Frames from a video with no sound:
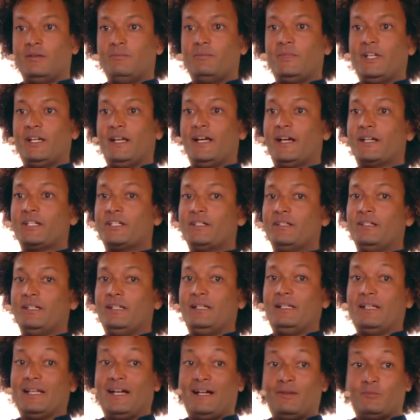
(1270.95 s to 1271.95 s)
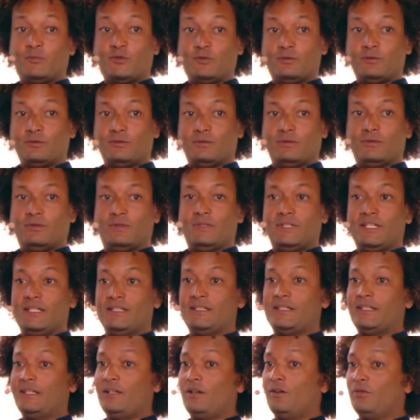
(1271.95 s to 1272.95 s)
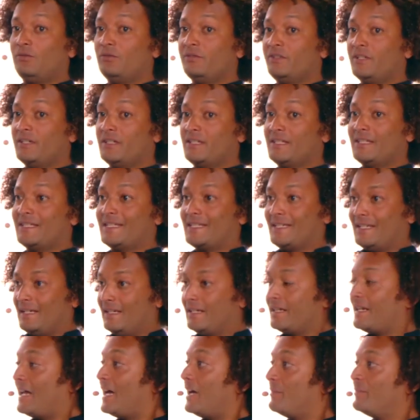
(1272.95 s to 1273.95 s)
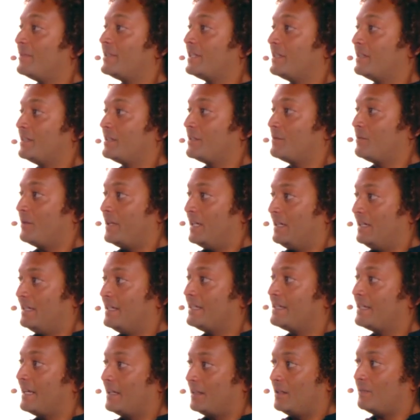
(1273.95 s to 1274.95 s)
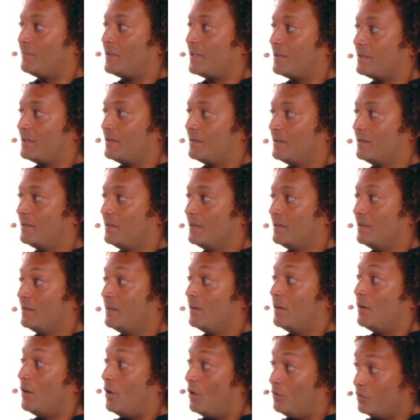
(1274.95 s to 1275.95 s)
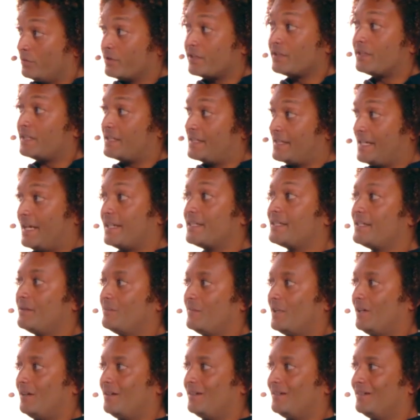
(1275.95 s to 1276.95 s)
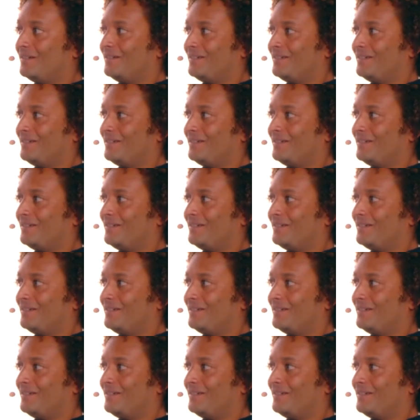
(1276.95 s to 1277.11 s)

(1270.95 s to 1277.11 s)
But actually, Lamu is the oldest still inhabited Swahili settlement, older than Zanzibar.